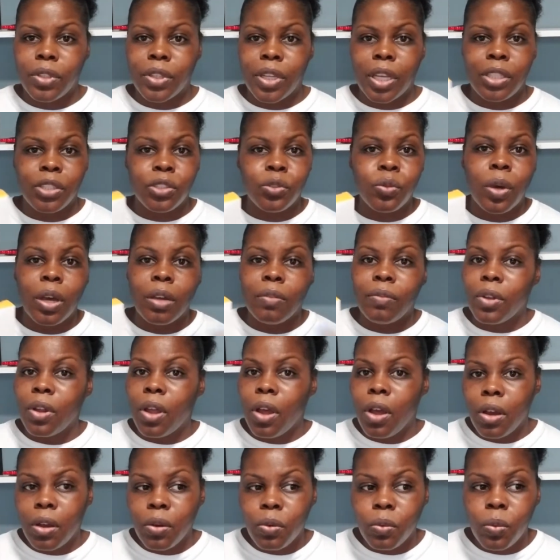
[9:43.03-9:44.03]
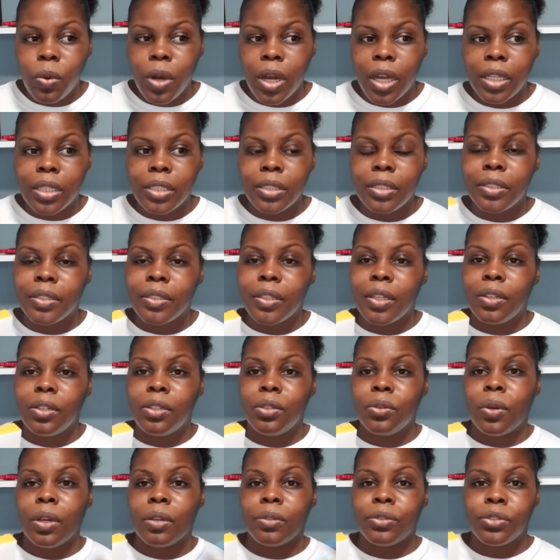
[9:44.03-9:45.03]
They do have longer ones, they
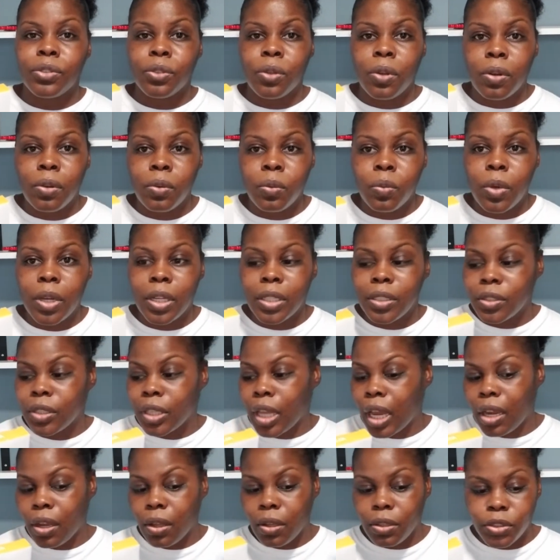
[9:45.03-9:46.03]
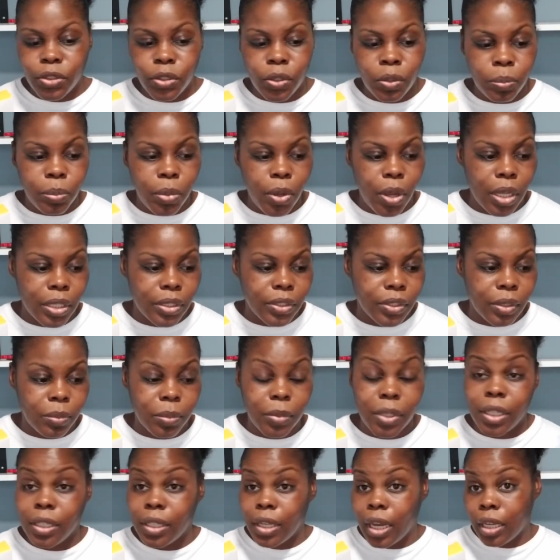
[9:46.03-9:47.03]
do have shorter ones. I also bought
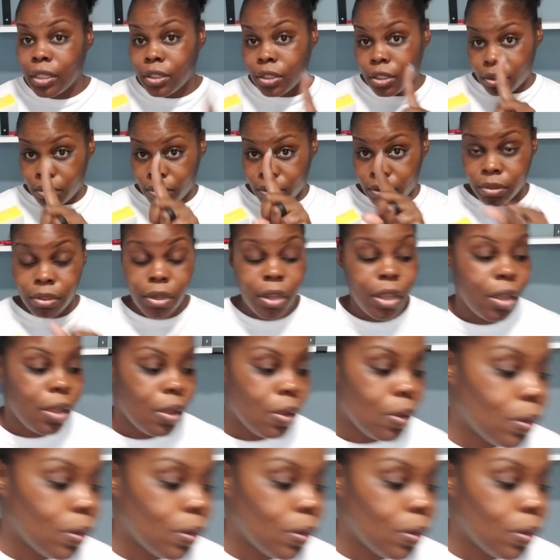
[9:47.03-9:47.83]
some connectors.